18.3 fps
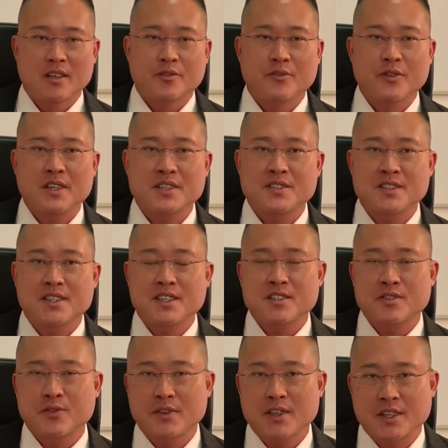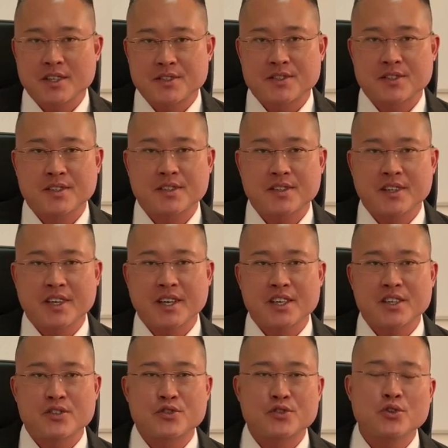First things first, there
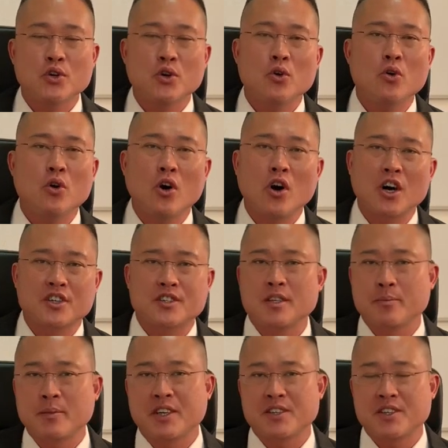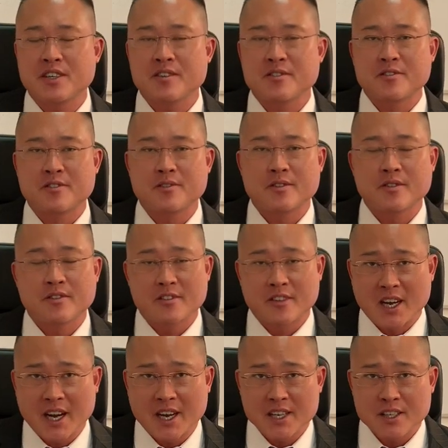is no automatic
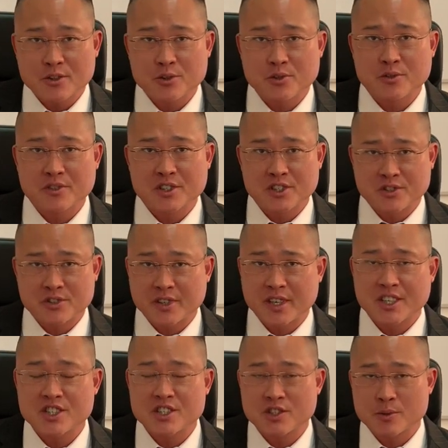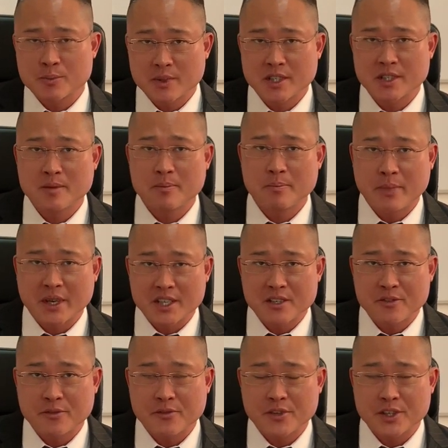right to retrenchment
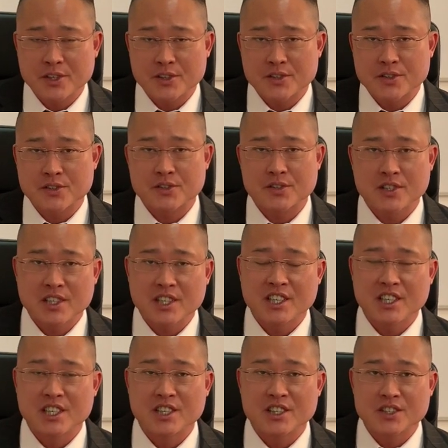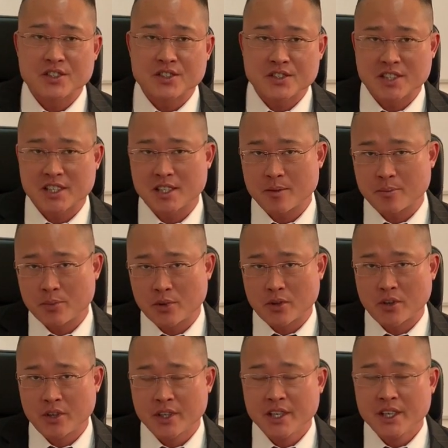benefits in
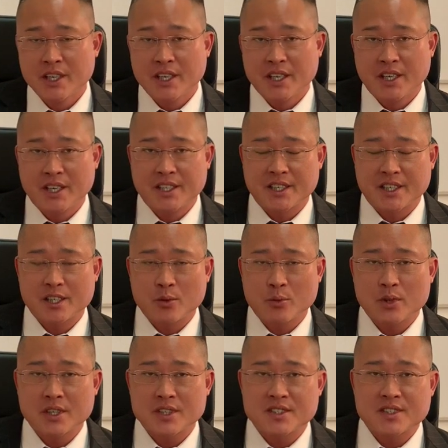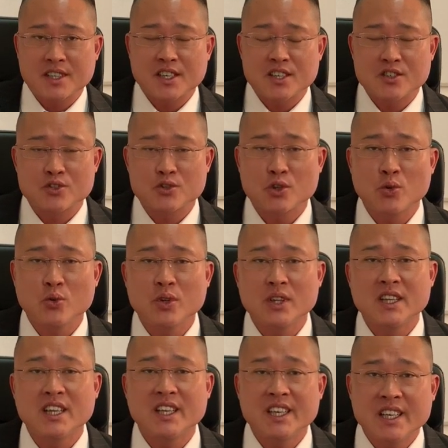Singapore. In other words, there is no
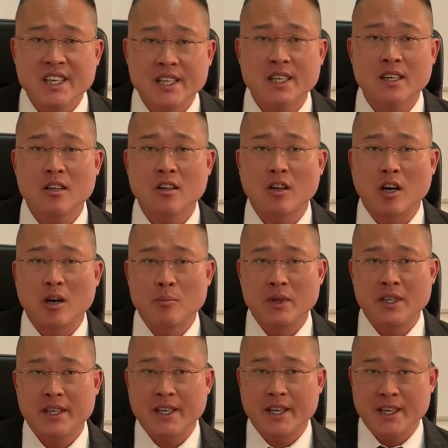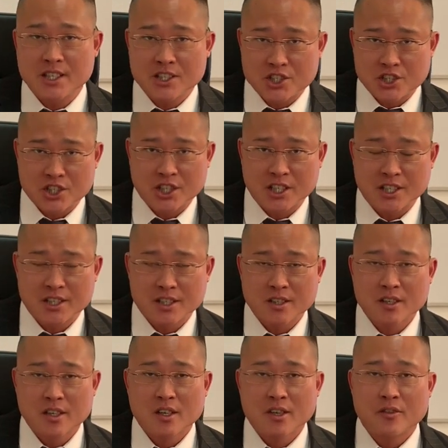legal
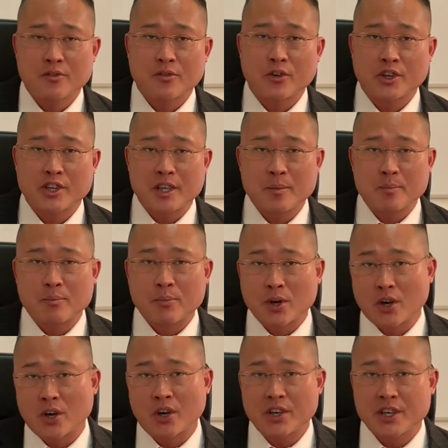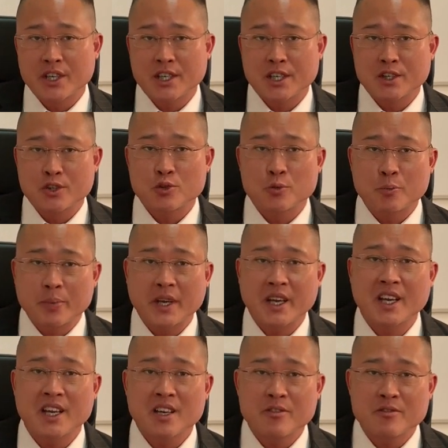obligation for an employer to
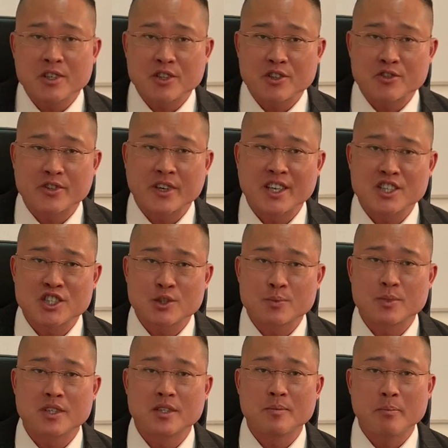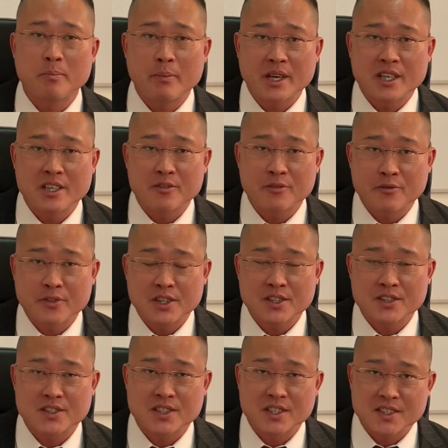pay retrenchment
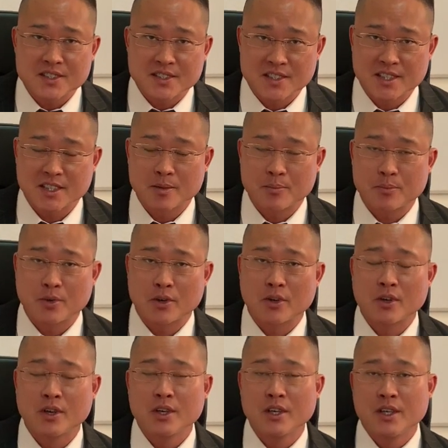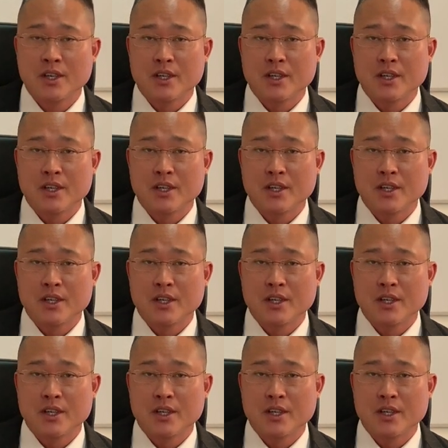benefits in Singapore.